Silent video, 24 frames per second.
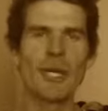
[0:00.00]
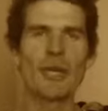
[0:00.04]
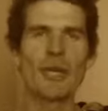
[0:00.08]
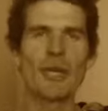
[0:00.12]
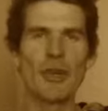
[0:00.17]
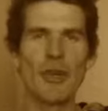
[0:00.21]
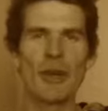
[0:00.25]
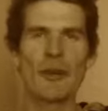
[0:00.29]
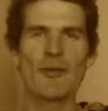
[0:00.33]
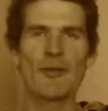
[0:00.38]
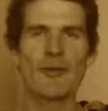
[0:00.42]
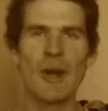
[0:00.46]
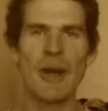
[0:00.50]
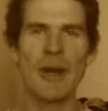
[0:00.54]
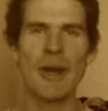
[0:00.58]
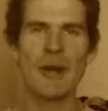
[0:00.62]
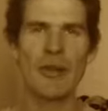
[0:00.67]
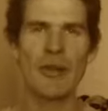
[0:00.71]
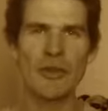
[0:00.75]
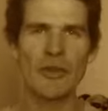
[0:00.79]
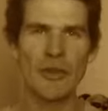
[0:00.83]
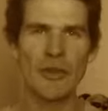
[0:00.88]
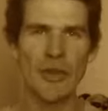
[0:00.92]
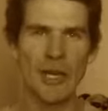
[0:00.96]
You're not afraid
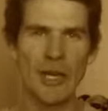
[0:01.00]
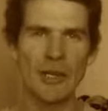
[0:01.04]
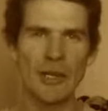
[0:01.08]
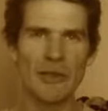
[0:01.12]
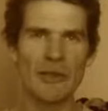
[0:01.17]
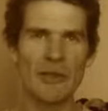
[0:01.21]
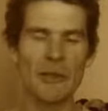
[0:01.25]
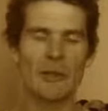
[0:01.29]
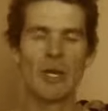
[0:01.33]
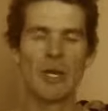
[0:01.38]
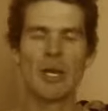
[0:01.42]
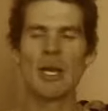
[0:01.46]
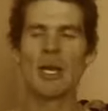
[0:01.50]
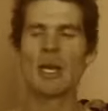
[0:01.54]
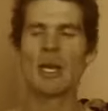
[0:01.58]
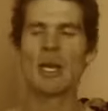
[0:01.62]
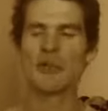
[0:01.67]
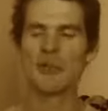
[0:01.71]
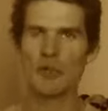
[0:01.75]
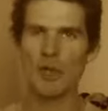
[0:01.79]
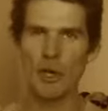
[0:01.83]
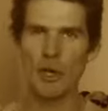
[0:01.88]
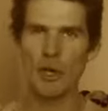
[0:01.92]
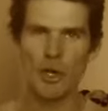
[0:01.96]
of those things. So
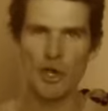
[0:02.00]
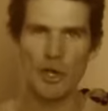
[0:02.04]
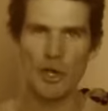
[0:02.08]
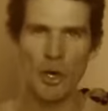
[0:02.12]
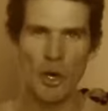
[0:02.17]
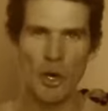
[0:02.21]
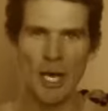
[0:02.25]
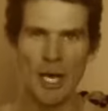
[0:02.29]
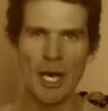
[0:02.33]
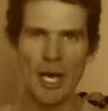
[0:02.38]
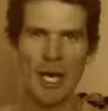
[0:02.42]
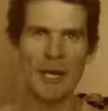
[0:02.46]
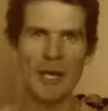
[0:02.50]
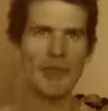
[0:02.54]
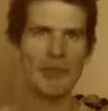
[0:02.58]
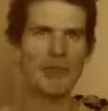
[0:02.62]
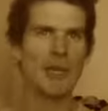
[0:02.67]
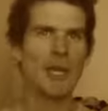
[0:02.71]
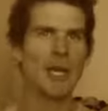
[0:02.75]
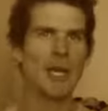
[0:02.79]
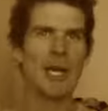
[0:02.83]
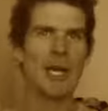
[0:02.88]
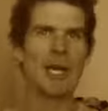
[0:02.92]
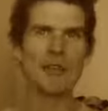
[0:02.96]
there's no
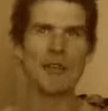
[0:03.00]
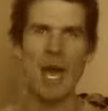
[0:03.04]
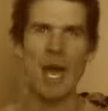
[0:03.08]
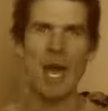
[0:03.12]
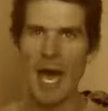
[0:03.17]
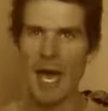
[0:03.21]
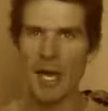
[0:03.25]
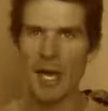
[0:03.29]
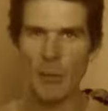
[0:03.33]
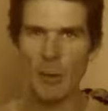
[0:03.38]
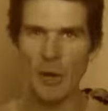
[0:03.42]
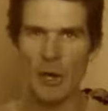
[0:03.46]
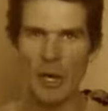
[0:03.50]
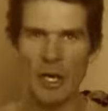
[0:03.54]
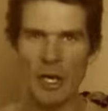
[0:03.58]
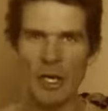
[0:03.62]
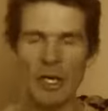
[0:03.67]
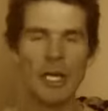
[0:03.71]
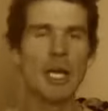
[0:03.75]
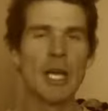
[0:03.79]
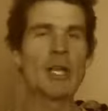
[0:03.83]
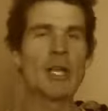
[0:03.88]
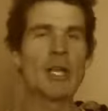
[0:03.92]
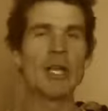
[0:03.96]
shortcuts. It's hard
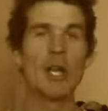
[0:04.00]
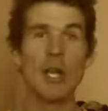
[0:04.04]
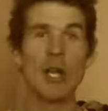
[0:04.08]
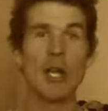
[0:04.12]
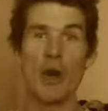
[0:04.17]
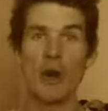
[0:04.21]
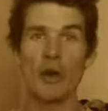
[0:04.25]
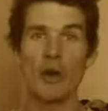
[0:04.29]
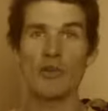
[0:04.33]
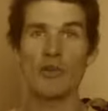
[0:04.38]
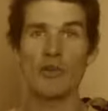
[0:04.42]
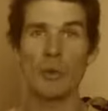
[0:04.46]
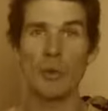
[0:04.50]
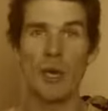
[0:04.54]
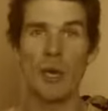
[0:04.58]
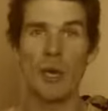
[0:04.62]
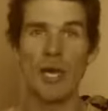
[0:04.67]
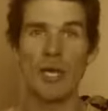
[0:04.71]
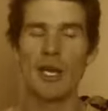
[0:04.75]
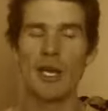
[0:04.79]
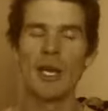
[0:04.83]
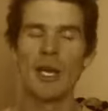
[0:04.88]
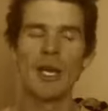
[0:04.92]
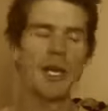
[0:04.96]
work. You're going to
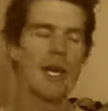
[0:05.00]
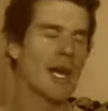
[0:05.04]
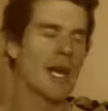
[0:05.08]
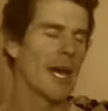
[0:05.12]
sweat.